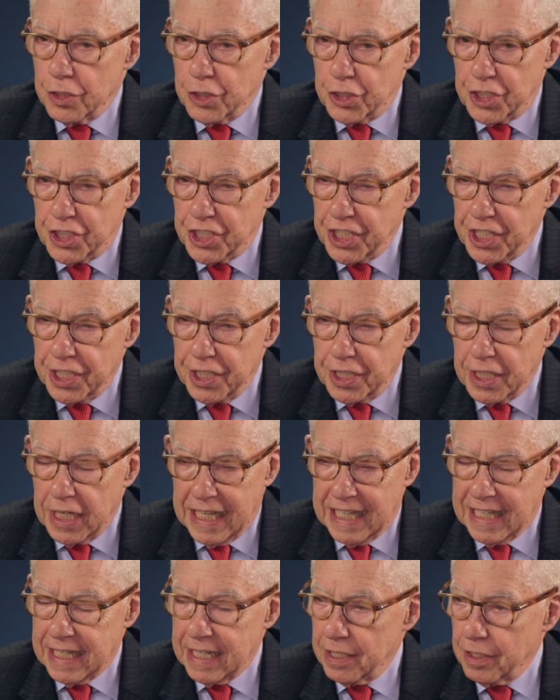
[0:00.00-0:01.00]
She
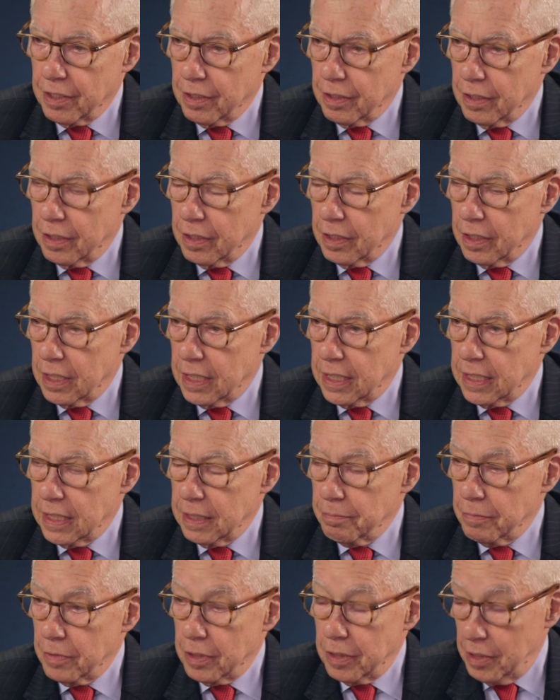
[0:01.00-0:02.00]
had
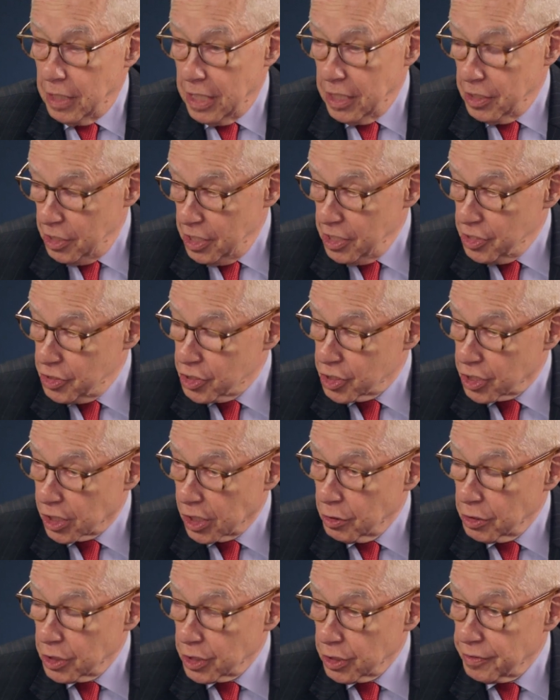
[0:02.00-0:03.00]
uh, his, his,
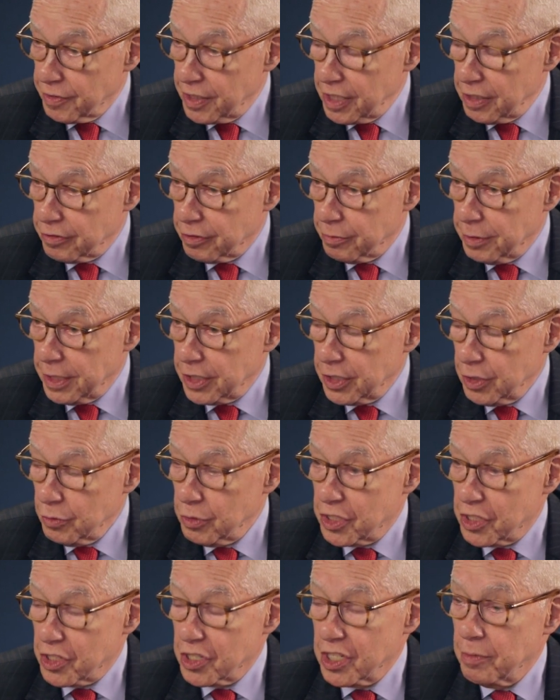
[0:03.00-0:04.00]
disclosure of the information
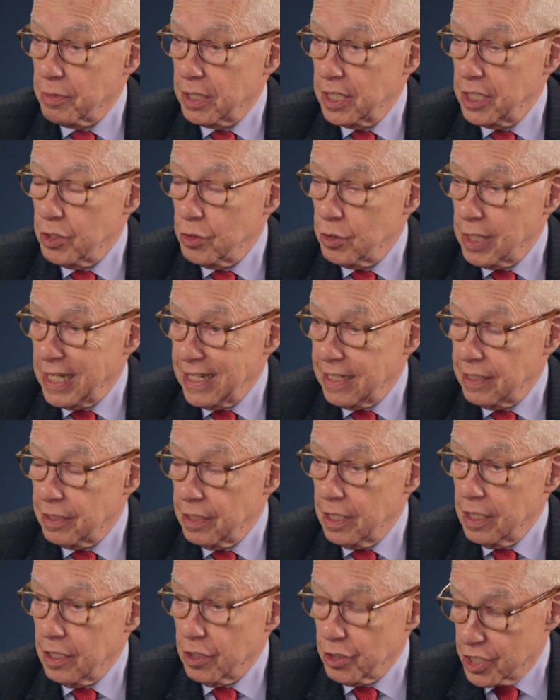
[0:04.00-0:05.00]
was to somebody who had
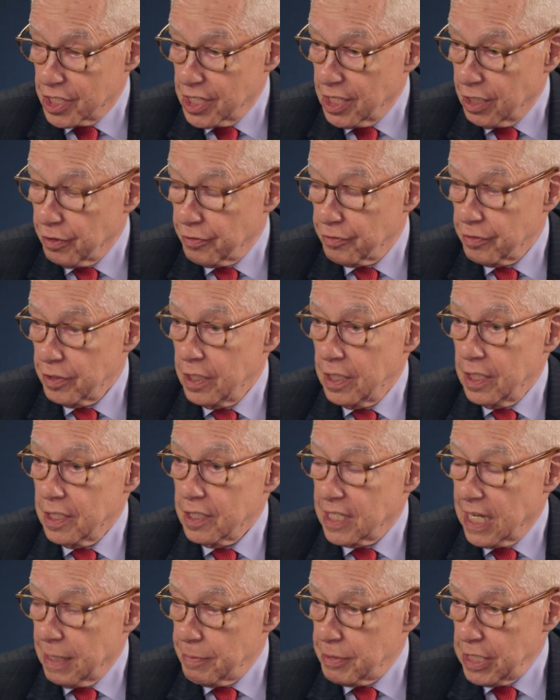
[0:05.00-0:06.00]
herself
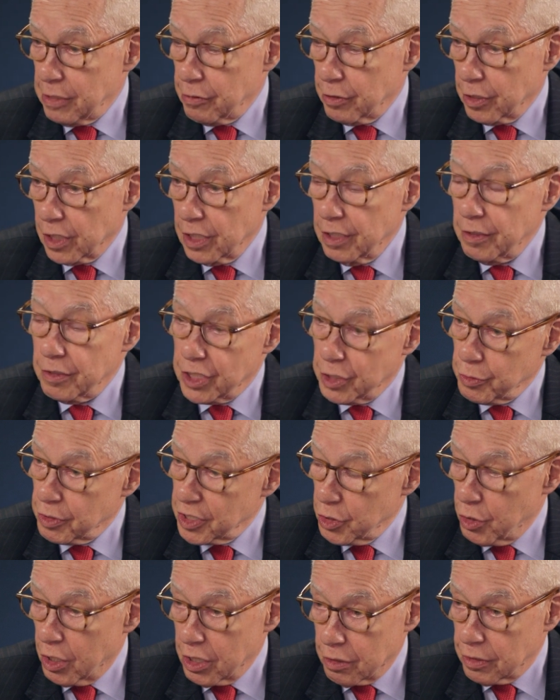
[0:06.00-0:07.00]
top secret clearance. She
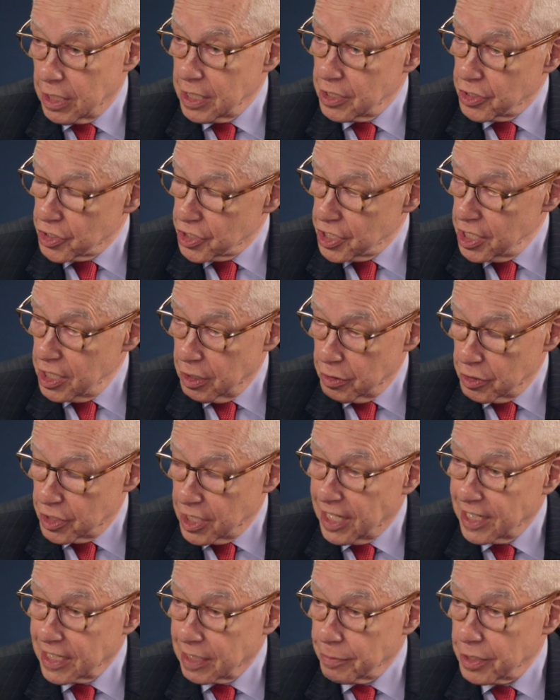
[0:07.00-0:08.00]
wasn't authorized to see those
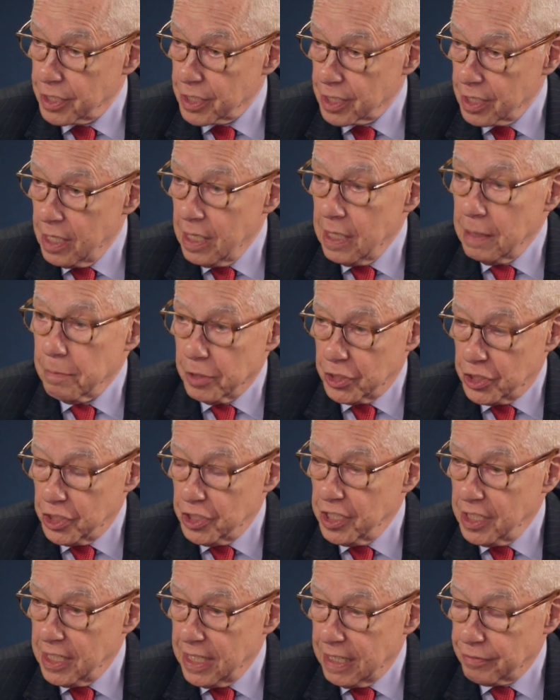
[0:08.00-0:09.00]
documents, but
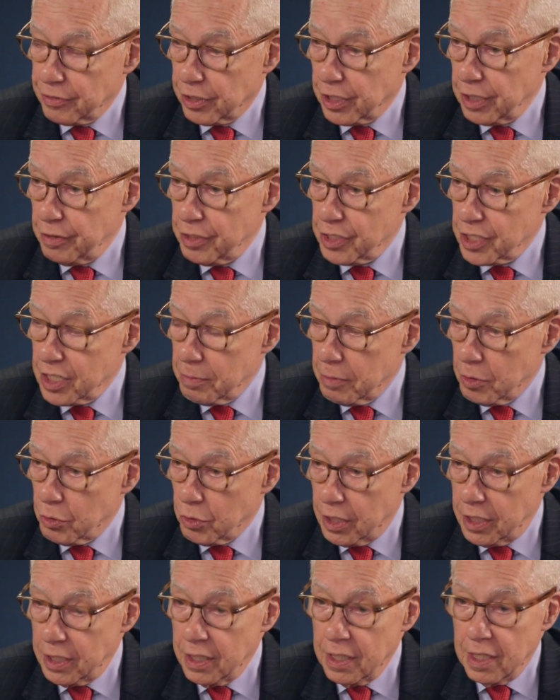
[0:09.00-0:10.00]
she did have clearance, number
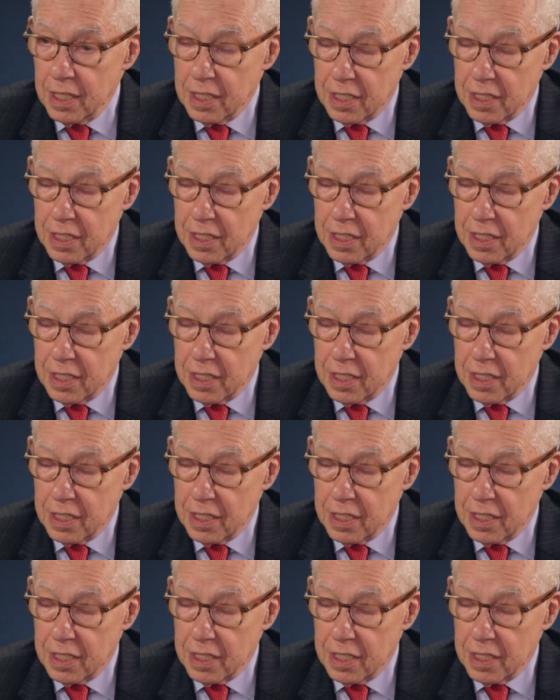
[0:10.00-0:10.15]
one.